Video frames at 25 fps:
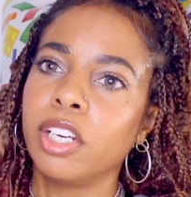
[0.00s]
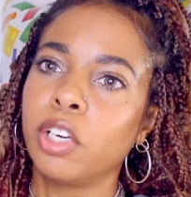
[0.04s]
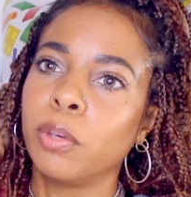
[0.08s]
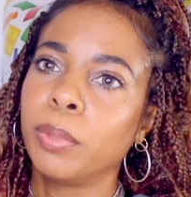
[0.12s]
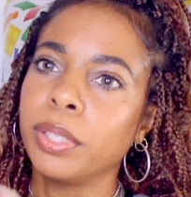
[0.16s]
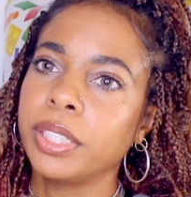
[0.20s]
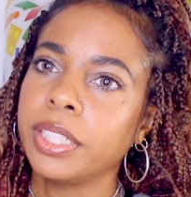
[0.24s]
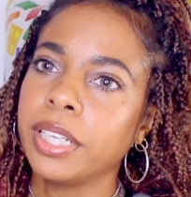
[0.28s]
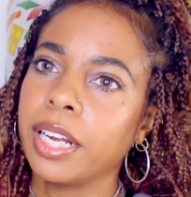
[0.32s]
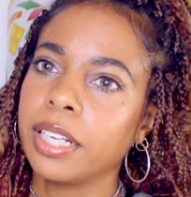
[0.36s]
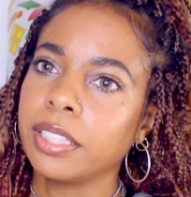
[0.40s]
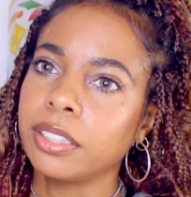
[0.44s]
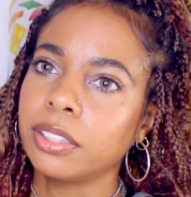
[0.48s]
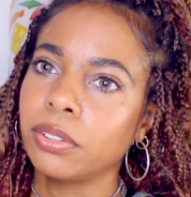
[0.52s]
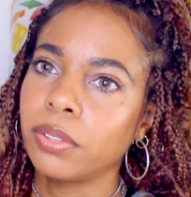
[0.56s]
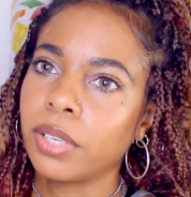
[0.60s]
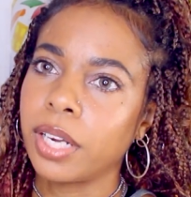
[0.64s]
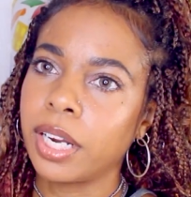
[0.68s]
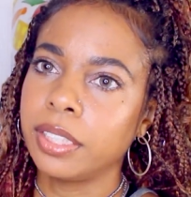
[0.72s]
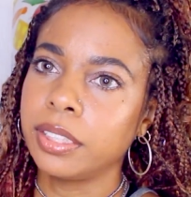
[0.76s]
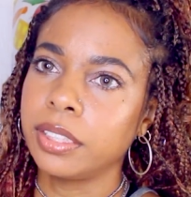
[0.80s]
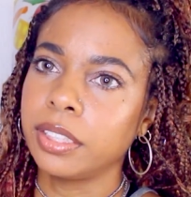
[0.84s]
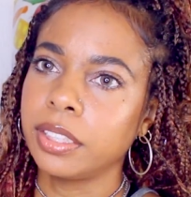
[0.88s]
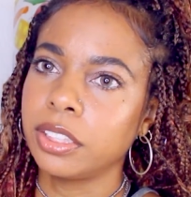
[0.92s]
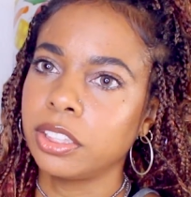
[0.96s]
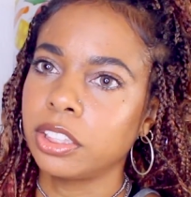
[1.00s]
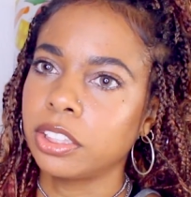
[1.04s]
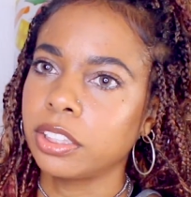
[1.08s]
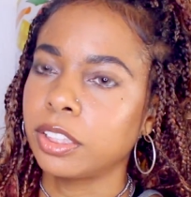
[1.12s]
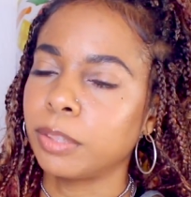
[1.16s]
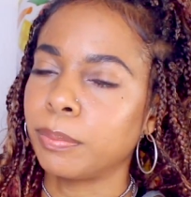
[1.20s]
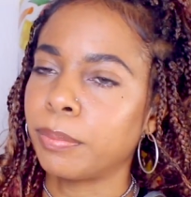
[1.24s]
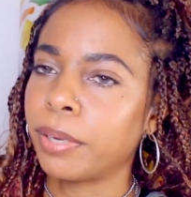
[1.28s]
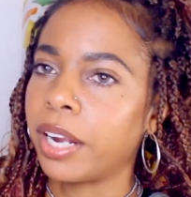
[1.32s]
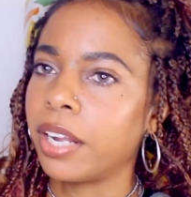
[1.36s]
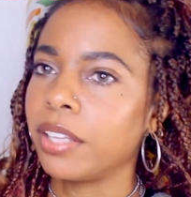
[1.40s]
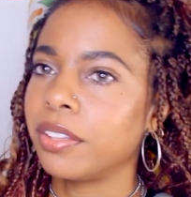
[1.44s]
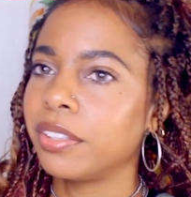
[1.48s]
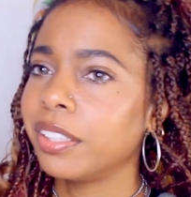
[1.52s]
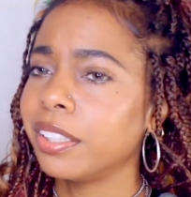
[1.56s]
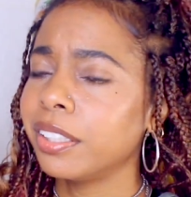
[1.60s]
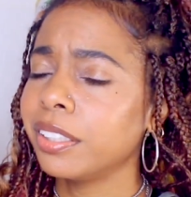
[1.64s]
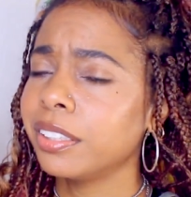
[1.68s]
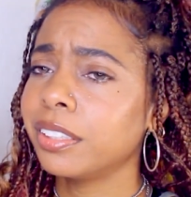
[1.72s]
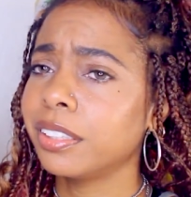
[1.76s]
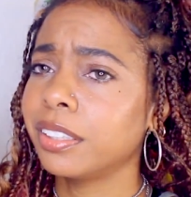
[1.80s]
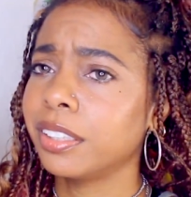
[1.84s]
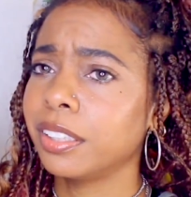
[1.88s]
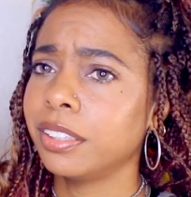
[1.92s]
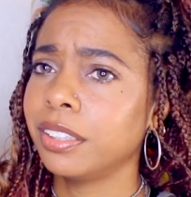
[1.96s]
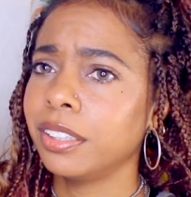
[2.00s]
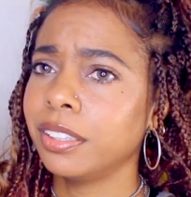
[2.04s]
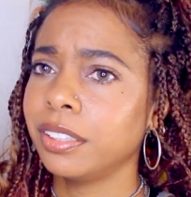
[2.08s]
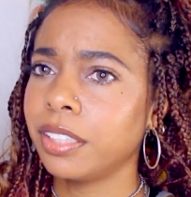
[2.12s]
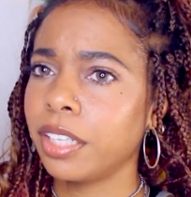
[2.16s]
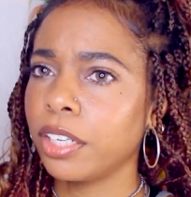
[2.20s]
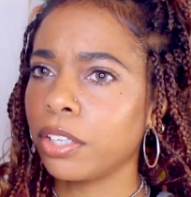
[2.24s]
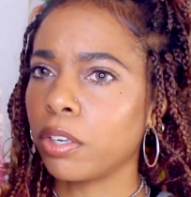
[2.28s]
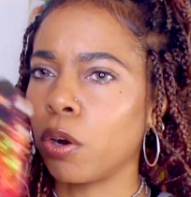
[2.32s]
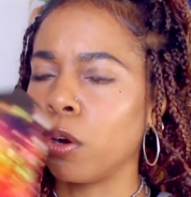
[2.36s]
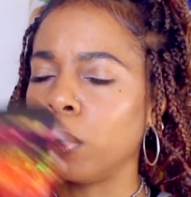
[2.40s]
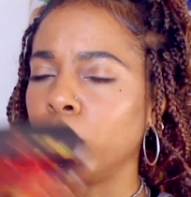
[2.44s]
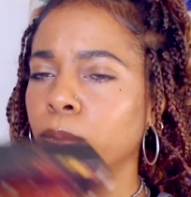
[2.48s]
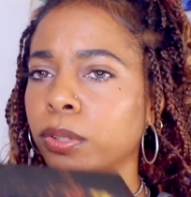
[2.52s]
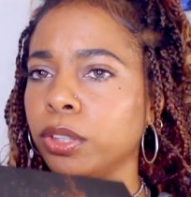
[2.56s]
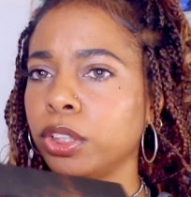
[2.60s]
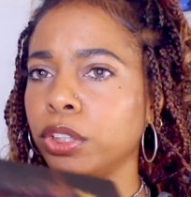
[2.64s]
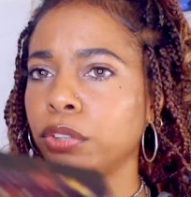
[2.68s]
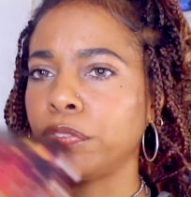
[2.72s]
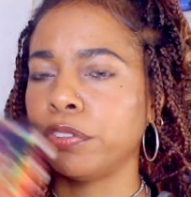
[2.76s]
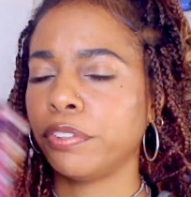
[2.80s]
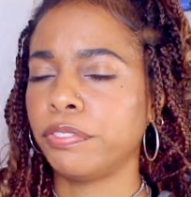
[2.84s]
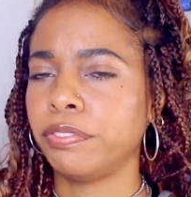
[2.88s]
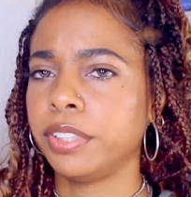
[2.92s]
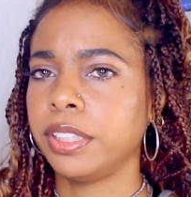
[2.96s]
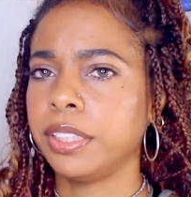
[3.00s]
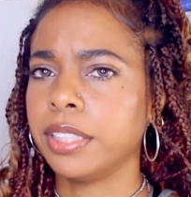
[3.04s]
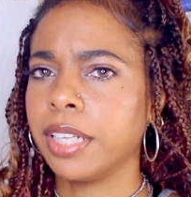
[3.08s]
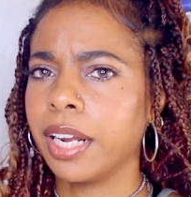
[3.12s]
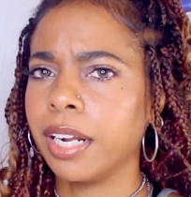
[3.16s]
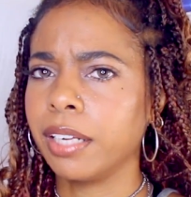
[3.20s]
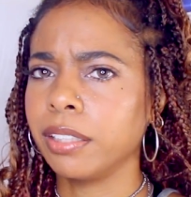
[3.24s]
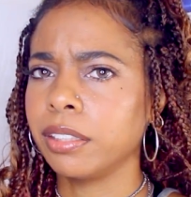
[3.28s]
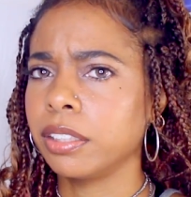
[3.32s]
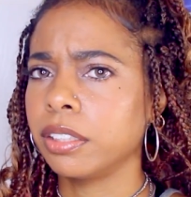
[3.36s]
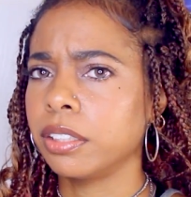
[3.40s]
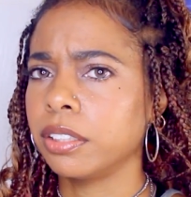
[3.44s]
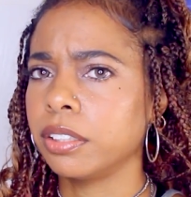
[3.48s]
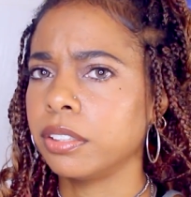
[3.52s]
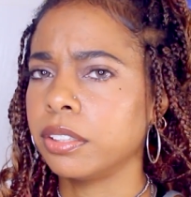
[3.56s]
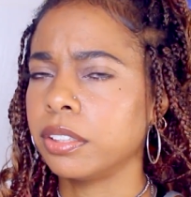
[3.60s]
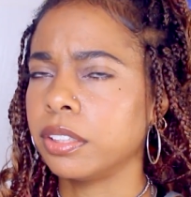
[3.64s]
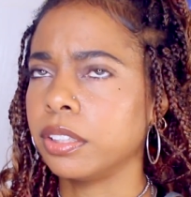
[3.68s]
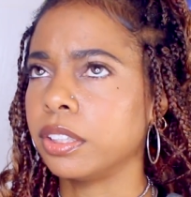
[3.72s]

But yeah, so I did just buy this. This is like almost $50.